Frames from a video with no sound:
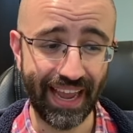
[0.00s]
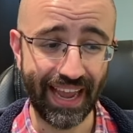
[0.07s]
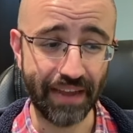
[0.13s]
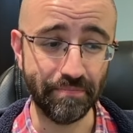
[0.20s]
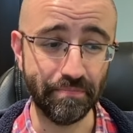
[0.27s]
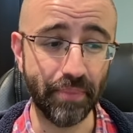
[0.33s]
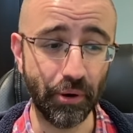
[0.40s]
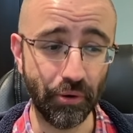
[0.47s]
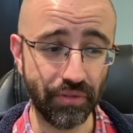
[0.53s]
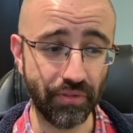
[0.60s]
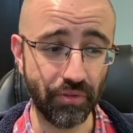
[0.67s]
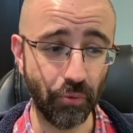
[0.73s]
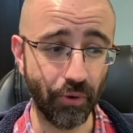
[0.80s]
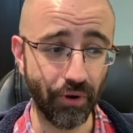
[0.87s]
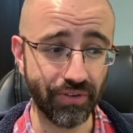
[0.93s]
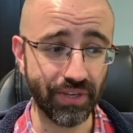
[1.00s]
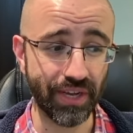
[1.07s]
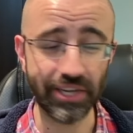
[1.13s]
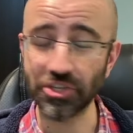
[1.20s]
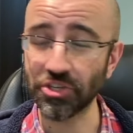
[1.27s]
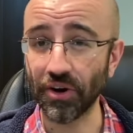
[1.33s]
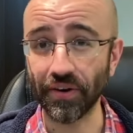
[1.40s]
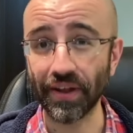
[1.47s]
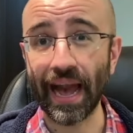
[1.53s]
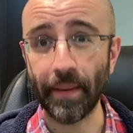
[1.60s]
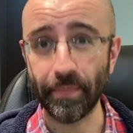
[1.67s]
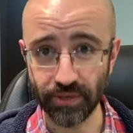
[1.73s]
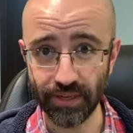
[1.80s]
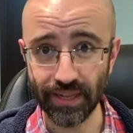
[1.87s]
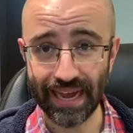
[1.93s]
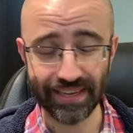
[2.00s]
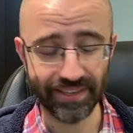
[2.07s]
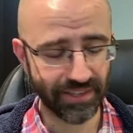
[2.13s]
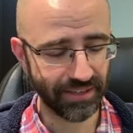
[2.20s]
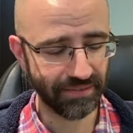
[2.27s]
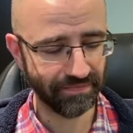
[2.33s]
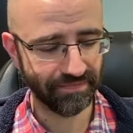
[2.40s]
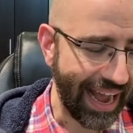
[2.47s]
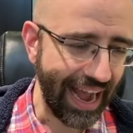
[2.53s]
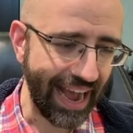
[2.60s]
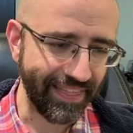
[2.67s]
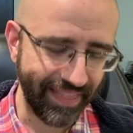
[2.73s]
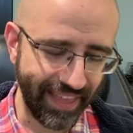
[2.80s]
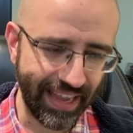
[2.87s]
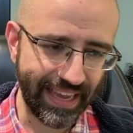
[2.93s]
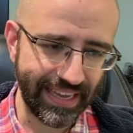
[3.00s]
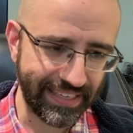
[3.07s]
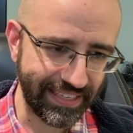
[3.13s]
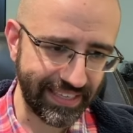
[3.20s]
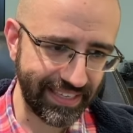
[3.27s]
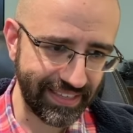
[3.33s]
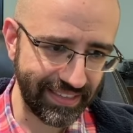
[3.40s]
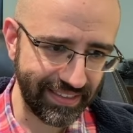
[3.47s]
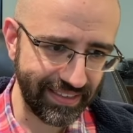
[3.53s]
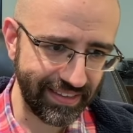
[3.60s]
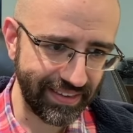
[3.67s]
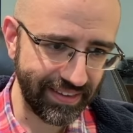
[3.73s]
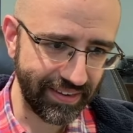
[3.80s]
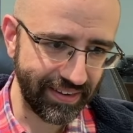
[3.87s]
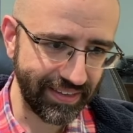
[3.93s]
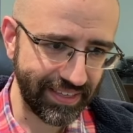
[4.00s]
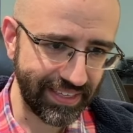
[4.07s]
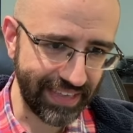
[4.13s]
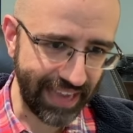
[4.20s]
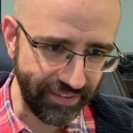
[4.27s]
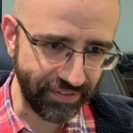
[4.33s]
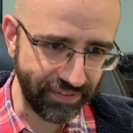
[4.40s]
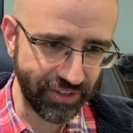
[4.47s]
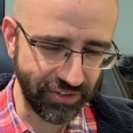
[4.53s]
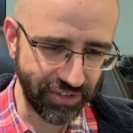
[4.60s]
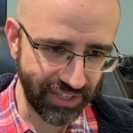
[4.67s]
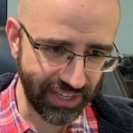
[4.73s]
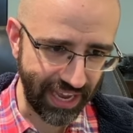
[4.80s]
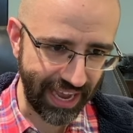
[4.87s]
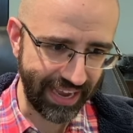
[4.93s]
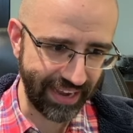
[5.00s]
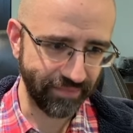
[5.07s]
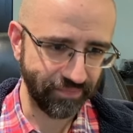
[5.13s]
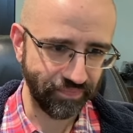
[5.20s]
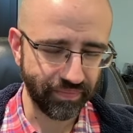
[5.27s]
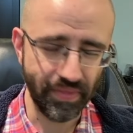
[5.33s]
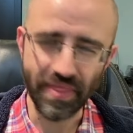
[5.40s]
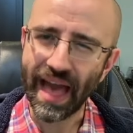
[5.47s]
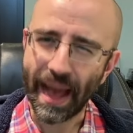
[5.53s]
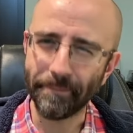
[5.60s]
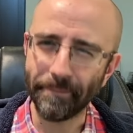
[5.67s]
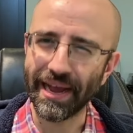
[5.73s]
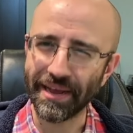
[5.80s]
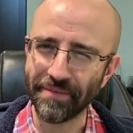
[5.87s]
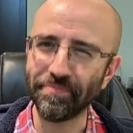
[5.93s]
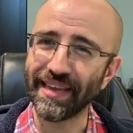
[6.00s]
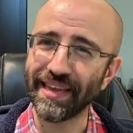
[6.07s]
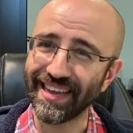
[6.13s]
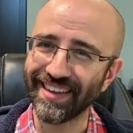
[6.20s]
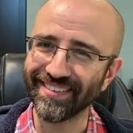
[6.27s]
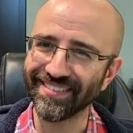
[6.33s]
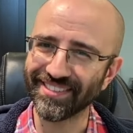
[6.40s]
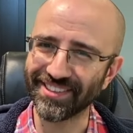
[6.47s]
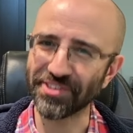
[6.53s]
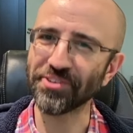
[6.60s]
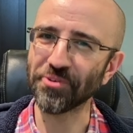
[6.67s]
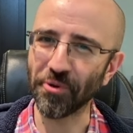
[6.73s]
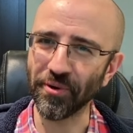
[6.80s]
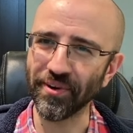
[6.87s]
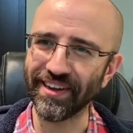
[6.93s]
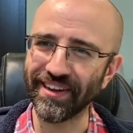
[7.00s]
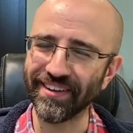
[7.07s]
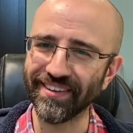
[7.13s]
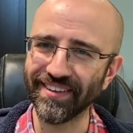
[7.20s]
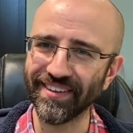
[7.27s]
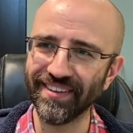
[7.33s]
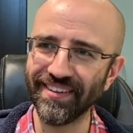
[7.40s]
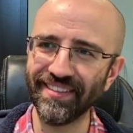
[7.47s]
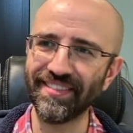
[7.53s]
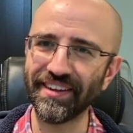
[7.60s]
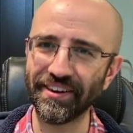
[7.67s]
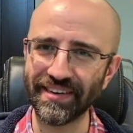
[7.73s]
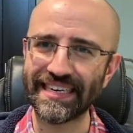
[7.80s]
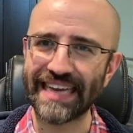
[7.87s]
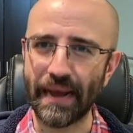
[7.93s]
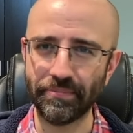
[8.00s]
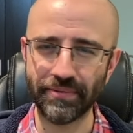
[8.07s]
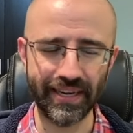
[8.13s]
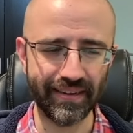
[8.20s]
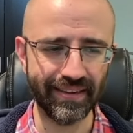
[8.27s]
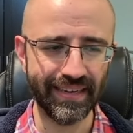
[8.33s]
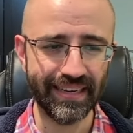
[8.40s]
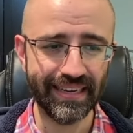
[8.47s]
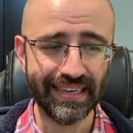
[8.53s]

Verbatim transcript: and both of the words hush are capitalized. I think it's safe to say that might be the story they're adapting.